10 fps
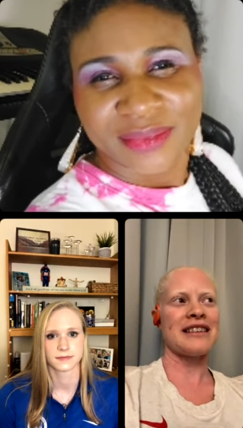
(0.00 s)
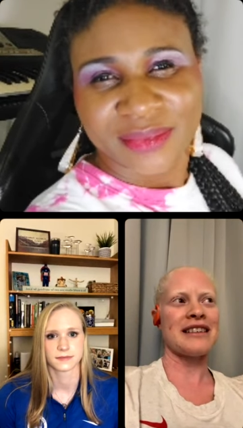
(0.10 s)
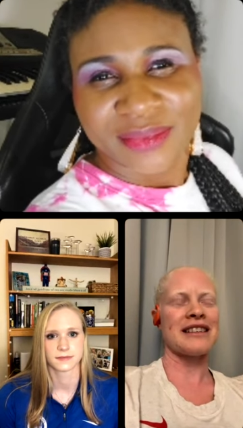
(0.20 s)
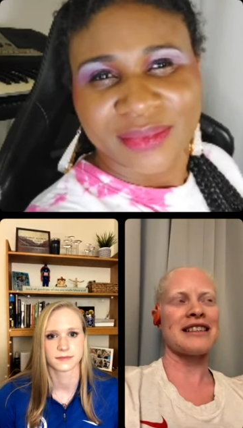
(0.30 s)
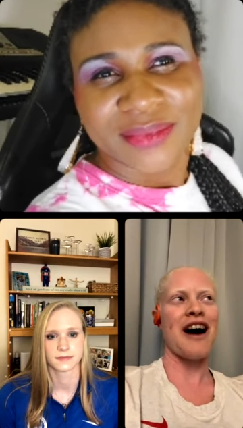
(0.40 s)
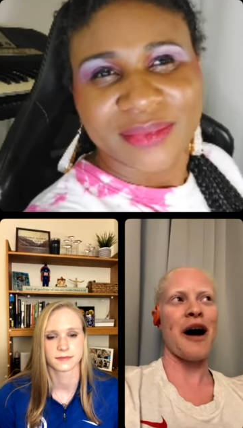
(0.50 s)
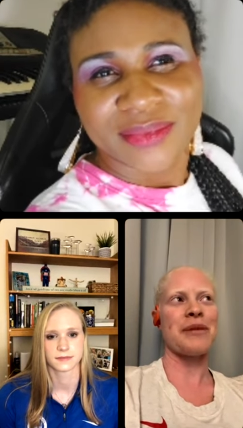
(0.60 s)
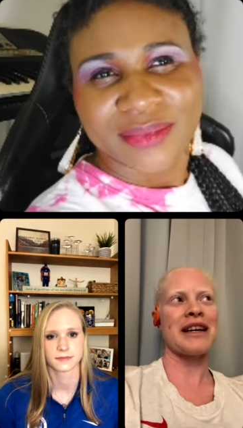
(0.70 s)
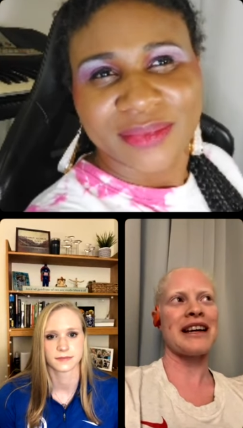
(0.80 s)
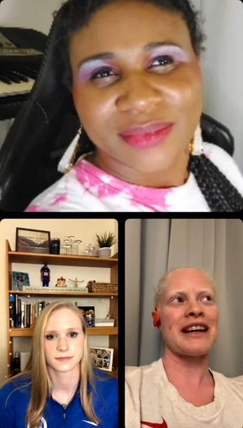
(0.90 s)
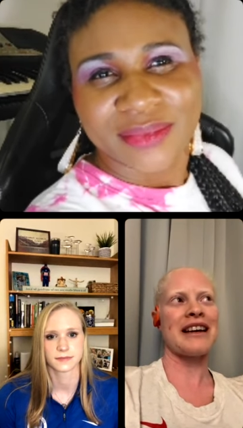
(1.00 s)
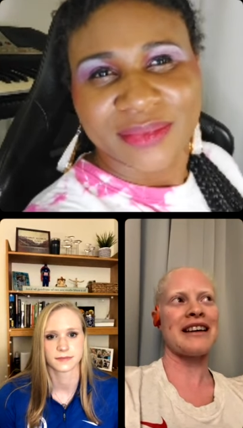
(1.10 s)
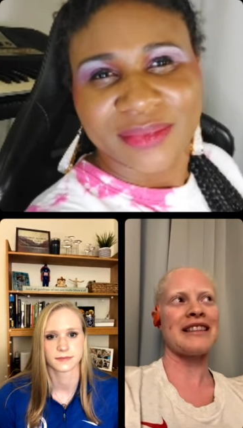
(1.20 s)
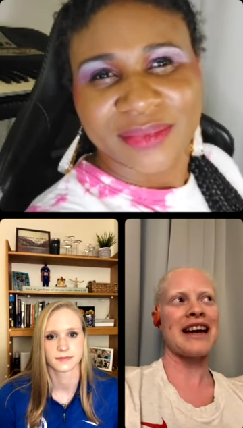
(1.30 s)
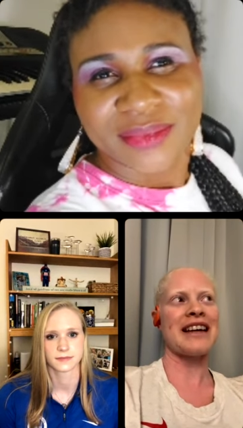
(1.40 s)
Speaker 1: a topic
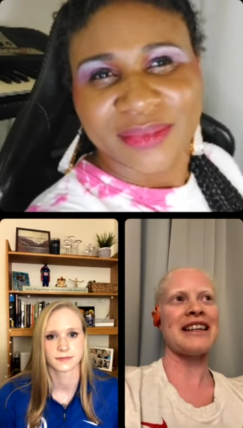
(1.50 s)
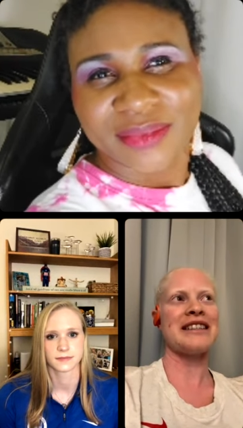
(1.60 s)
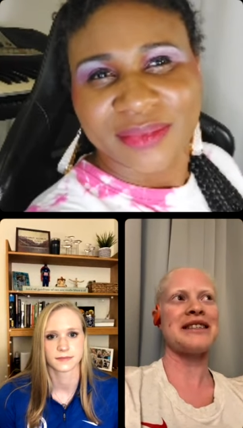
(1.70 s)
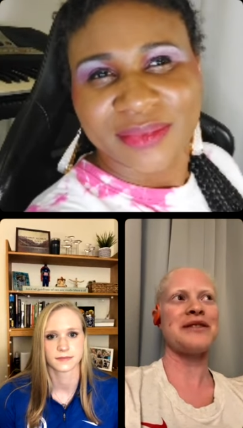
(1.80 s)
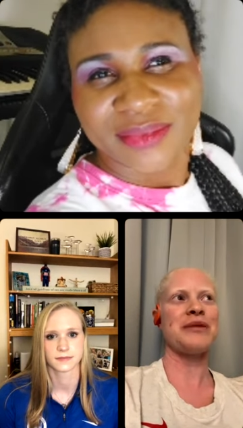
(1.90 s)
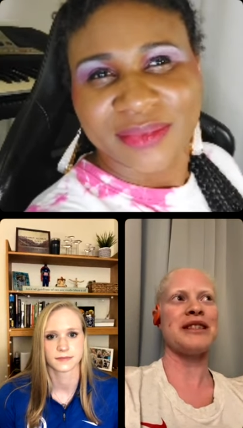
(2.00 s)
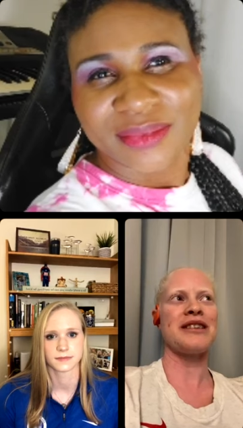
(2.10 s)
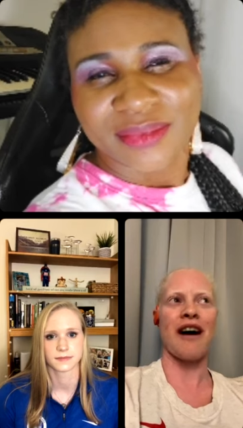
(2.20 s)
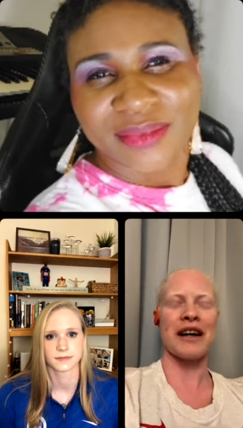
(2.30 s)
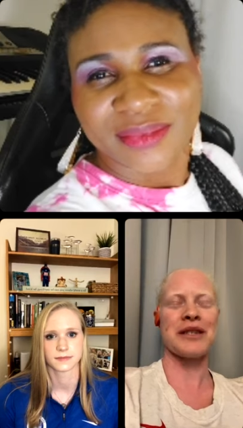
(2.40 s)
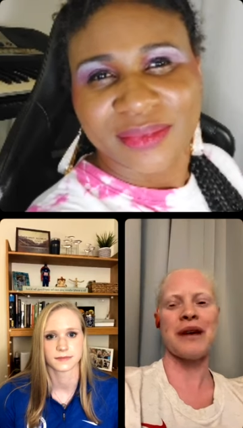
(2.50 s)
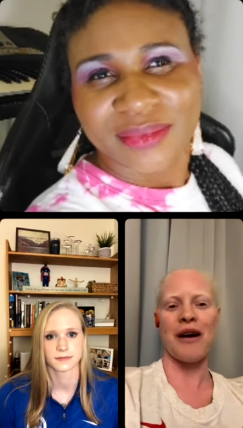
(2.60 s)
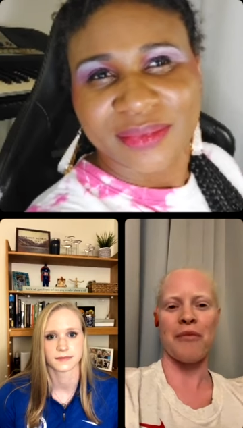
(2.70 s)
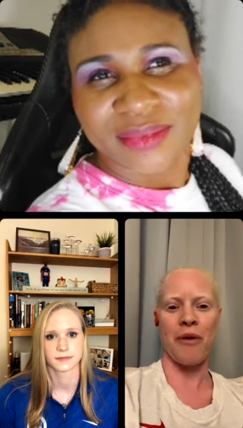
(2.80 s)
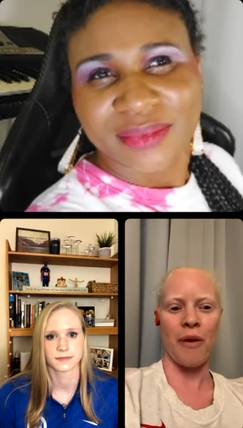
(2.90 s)
that needs to be talked
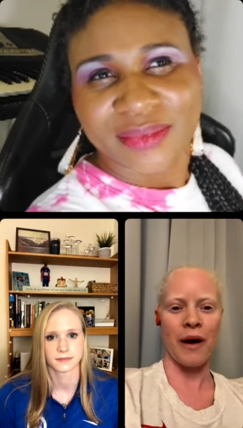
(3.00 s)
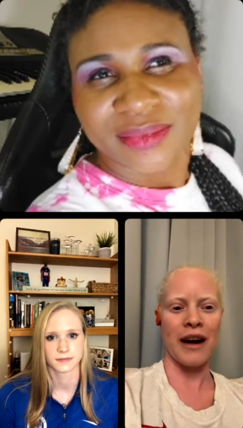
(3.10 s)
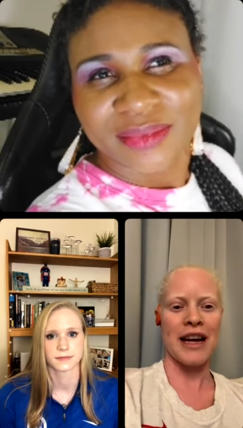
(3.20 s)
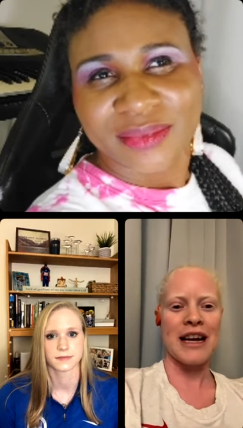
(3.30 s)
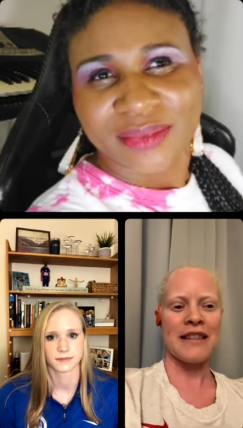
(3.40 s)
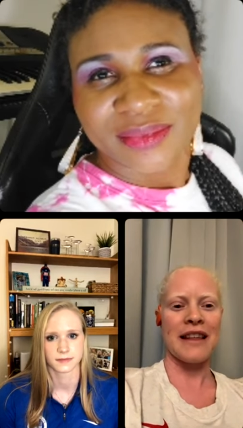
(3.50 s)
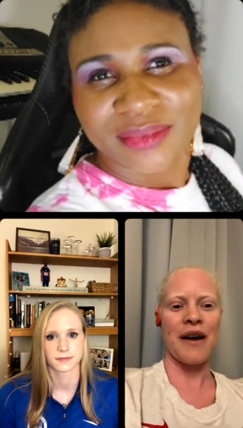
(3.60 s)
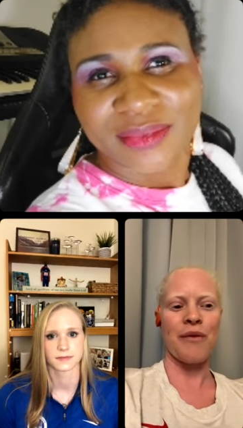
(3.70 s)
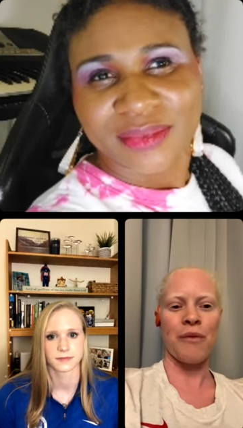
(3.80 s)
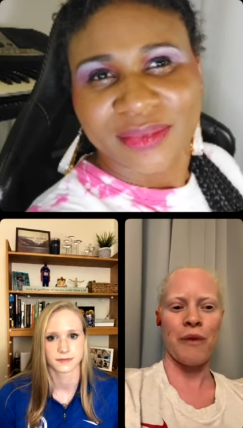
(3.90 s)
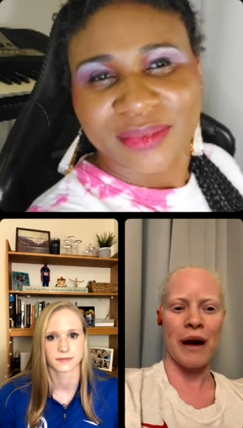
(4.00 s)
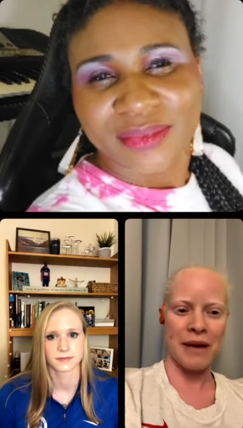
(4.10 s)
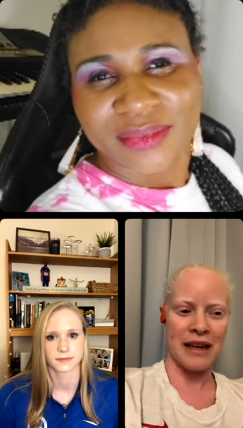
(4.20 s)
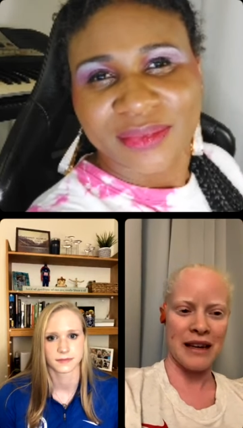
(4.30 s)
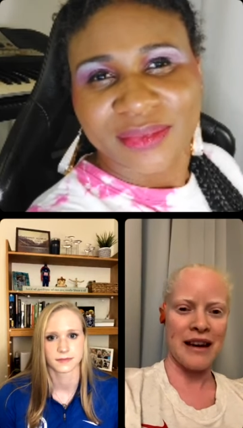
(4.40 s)
about more that
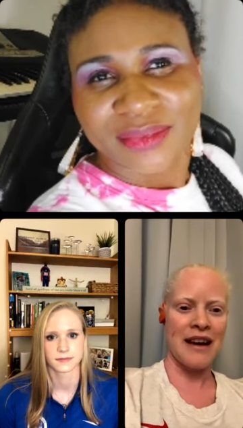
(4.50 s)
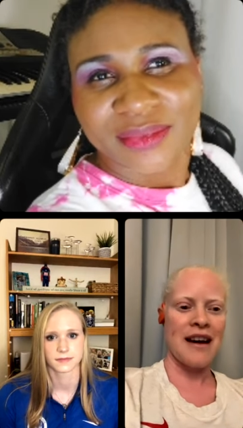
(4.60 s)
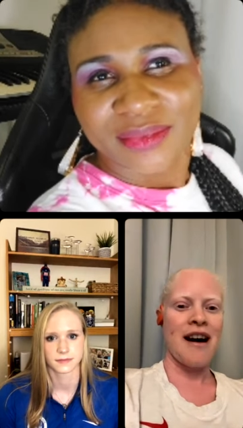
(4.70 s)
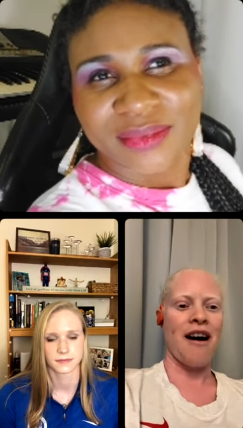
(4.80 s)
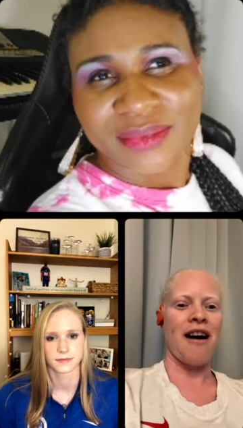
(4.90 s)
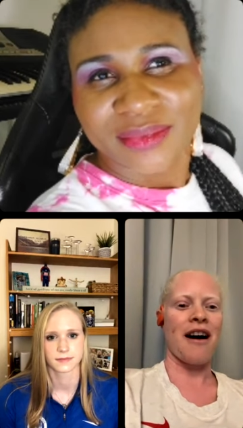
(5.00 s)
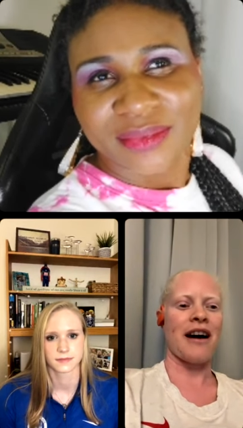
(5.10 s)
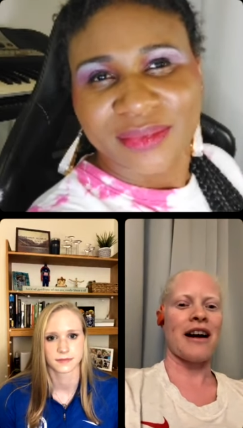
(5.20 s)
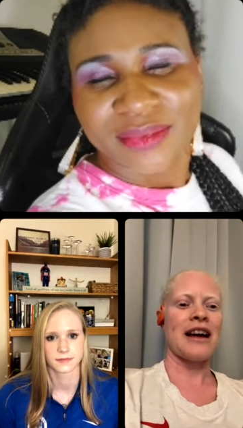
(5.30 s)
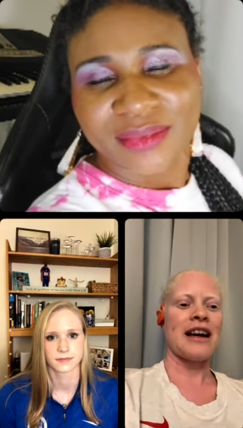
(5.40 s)
women are